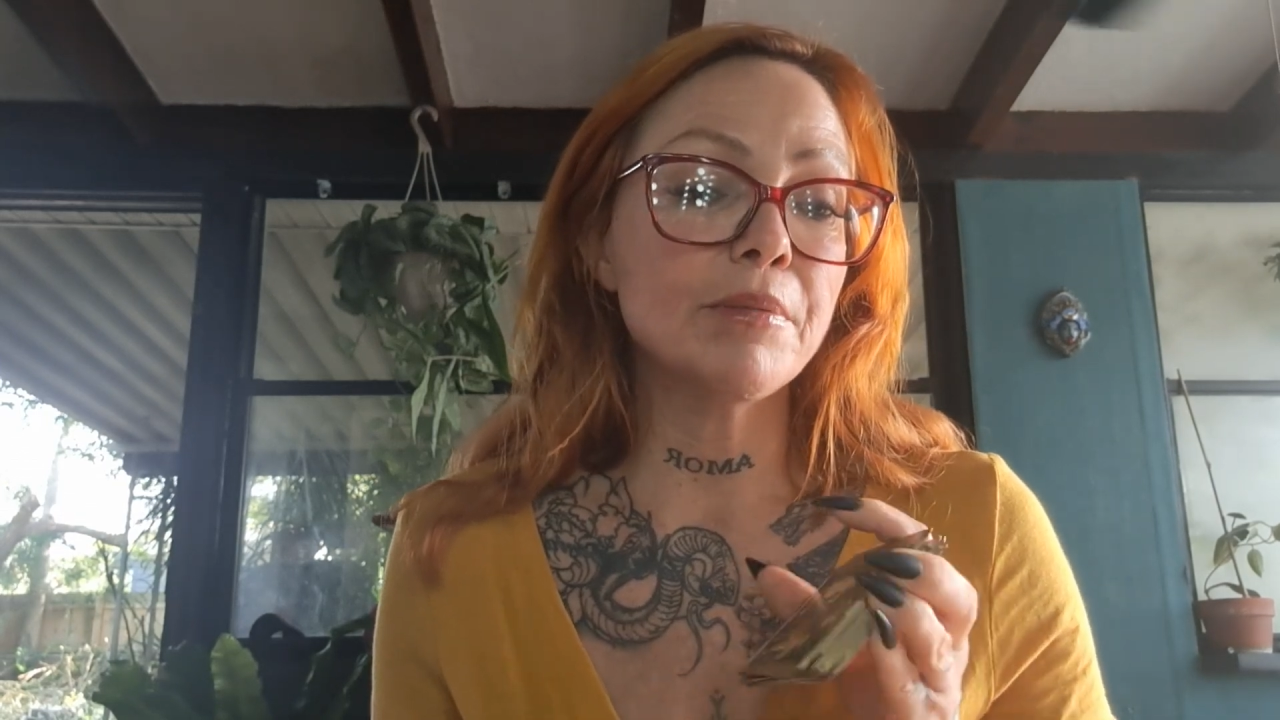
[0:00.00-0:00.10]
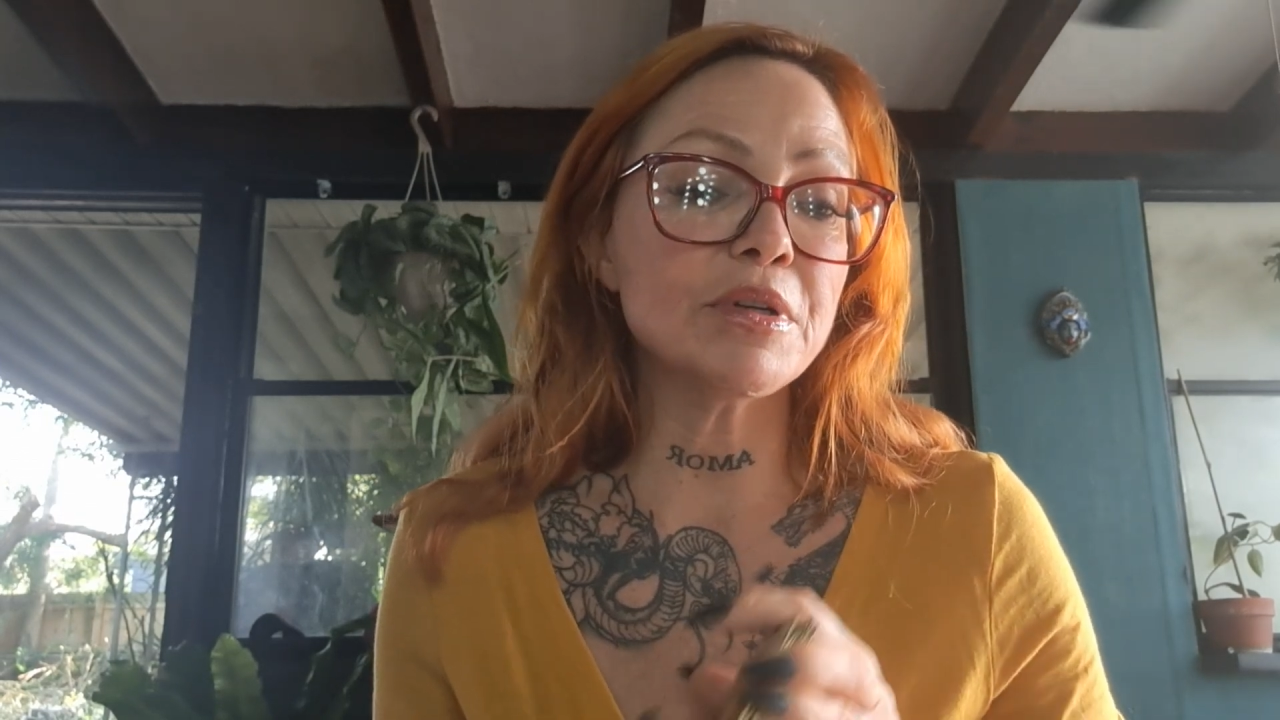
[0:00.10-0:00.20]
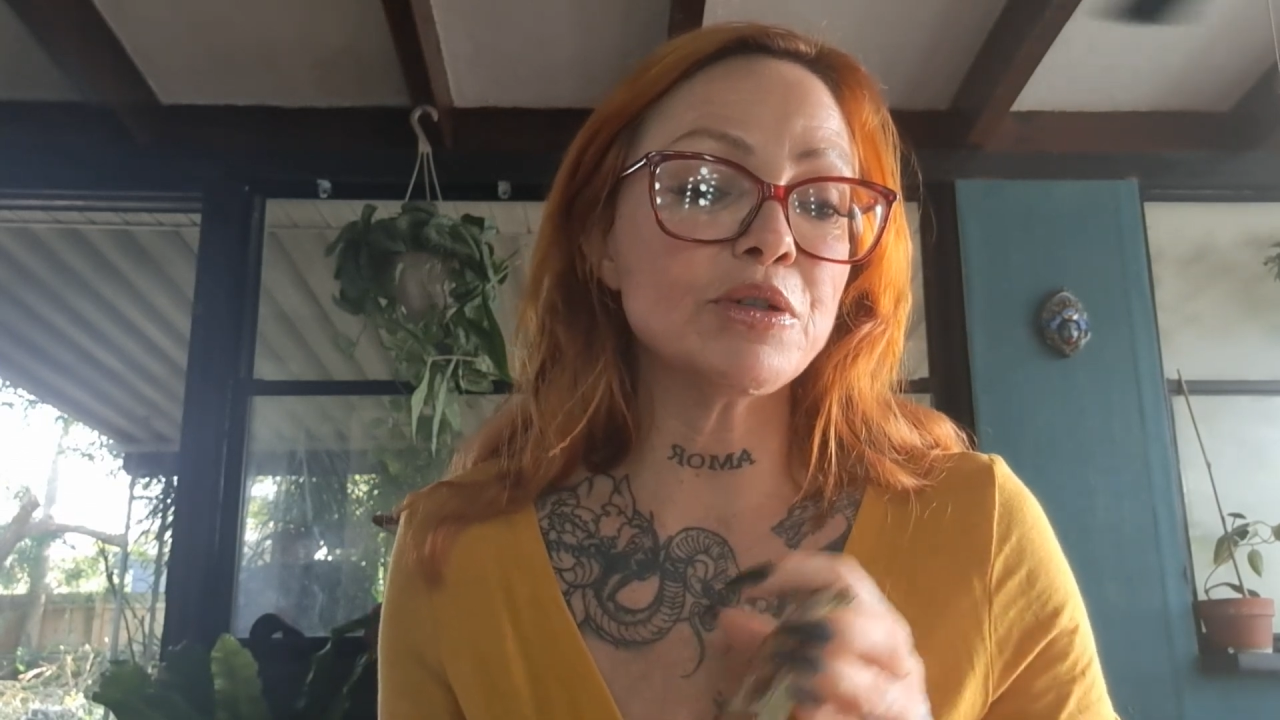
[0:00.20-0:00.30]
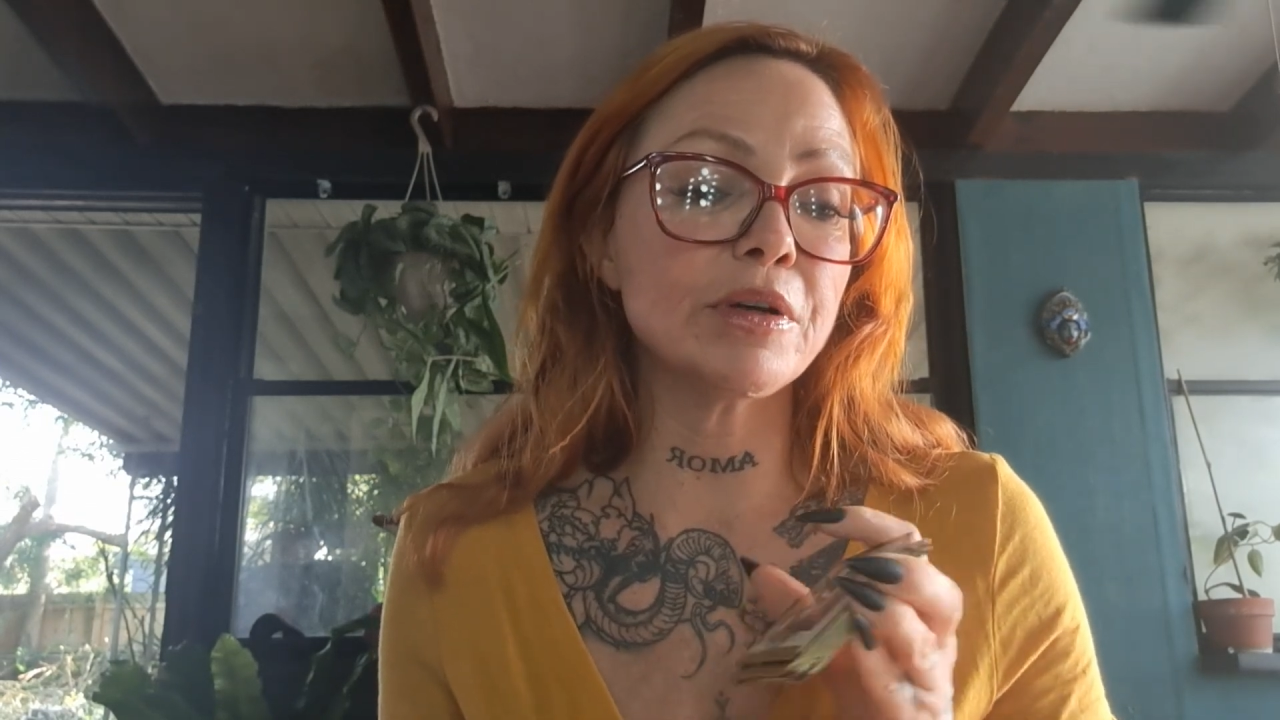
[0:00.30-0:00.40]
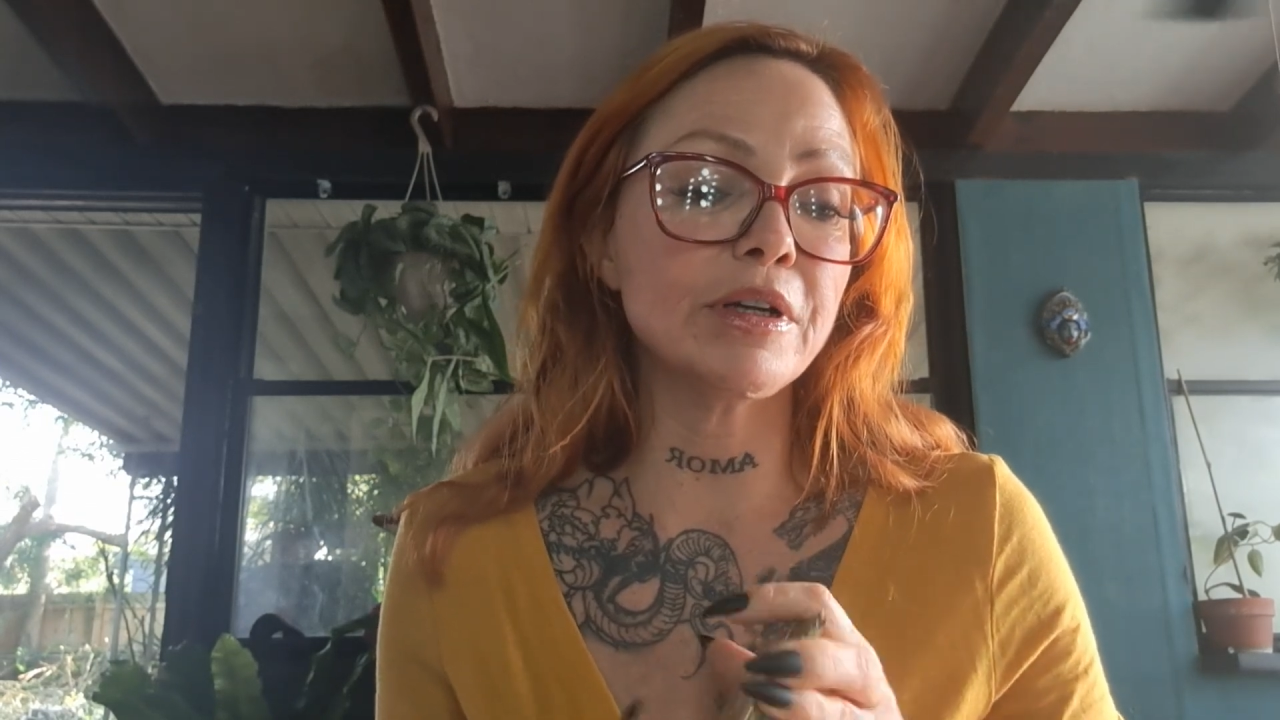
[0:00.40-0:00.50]

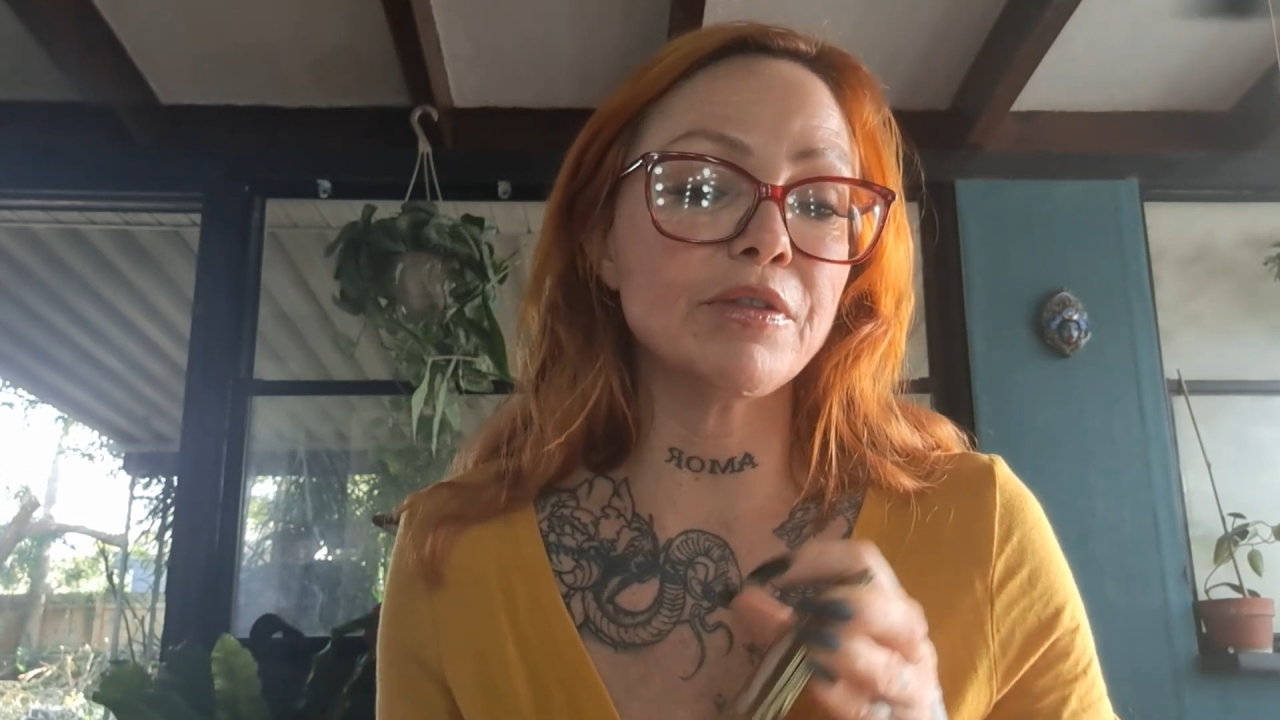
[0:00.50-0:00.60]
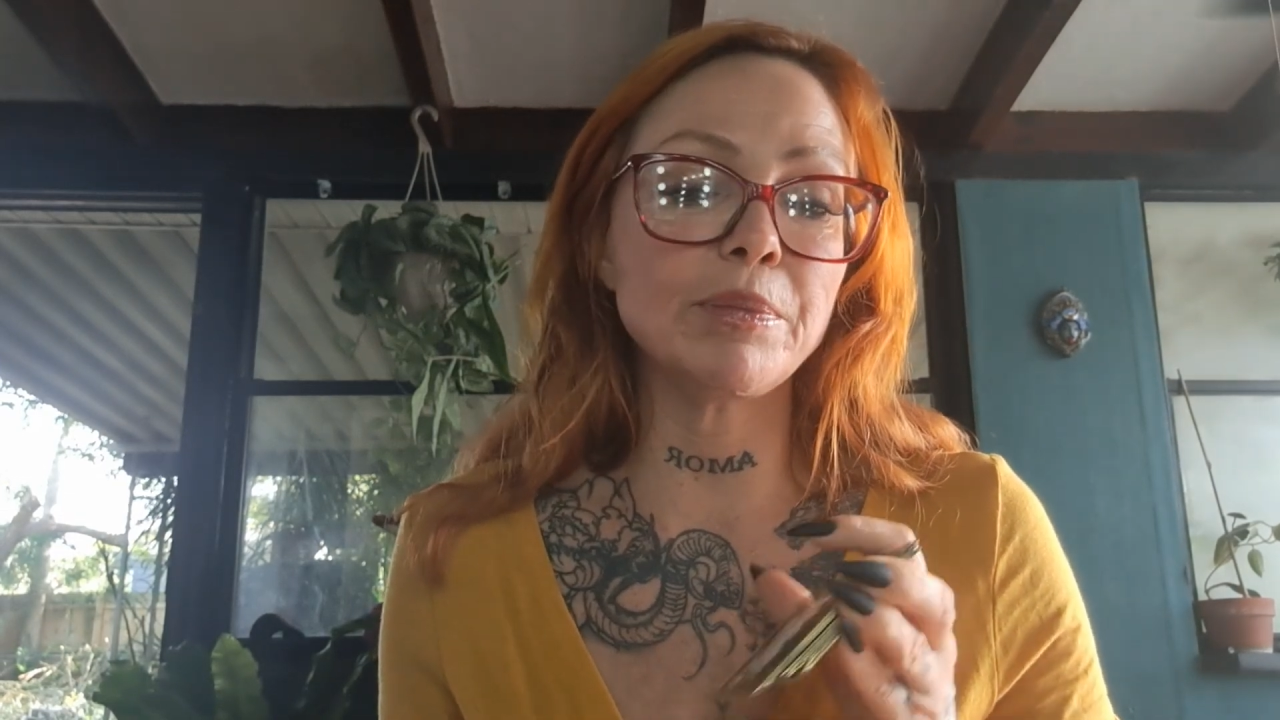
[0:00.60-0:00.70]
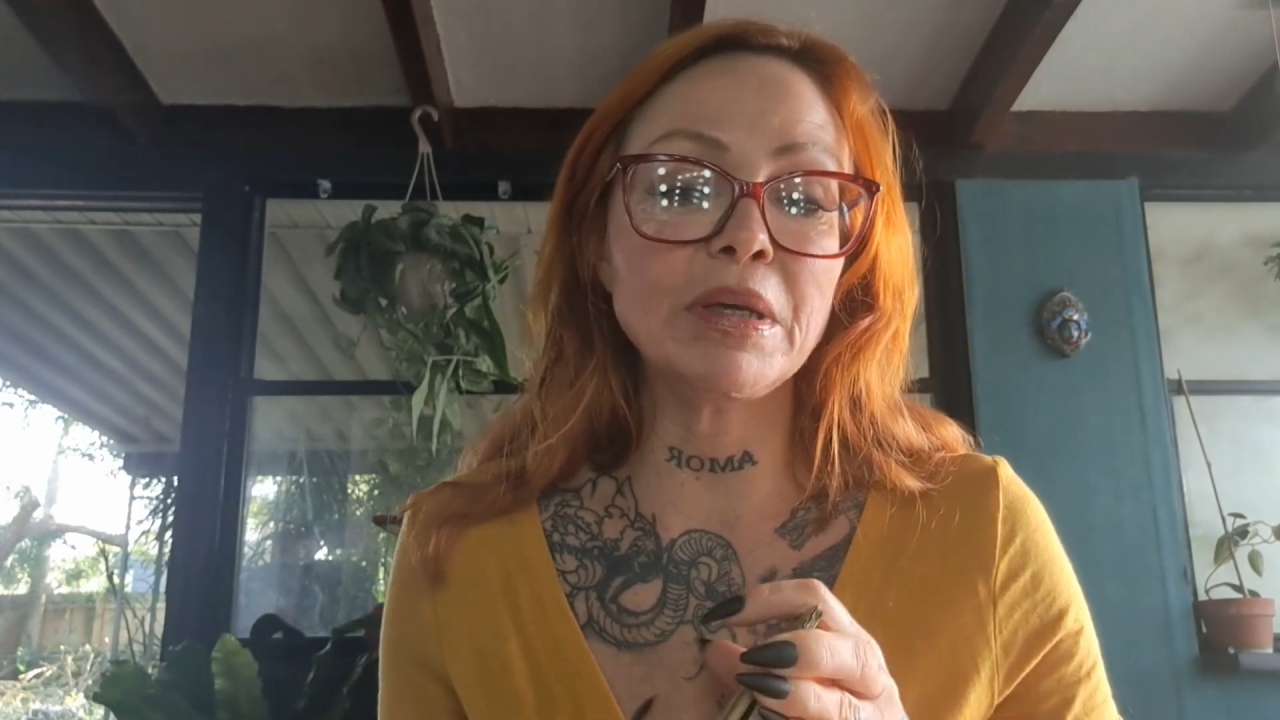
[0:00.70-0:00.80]
majority of the